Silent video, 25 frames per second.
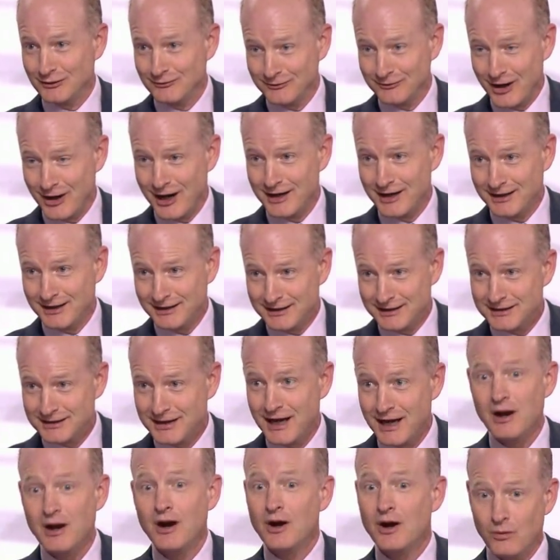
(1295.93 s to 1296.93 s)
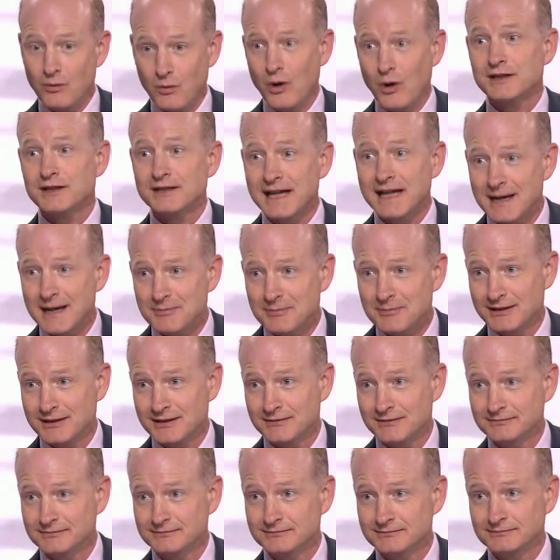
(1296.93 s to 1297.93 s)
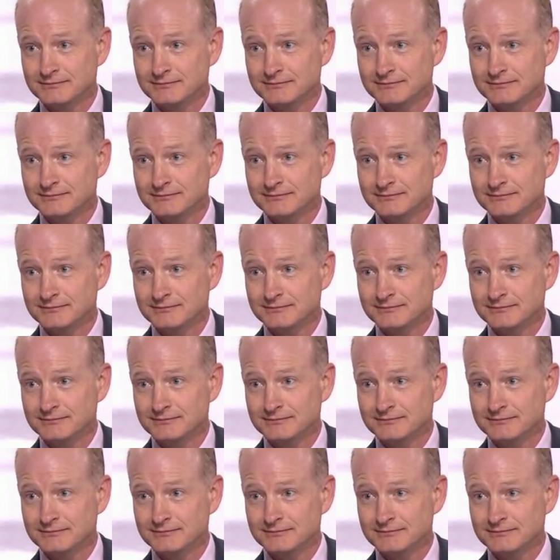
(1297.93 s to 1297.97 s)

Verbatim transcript: Friday to say, what's happened? Or the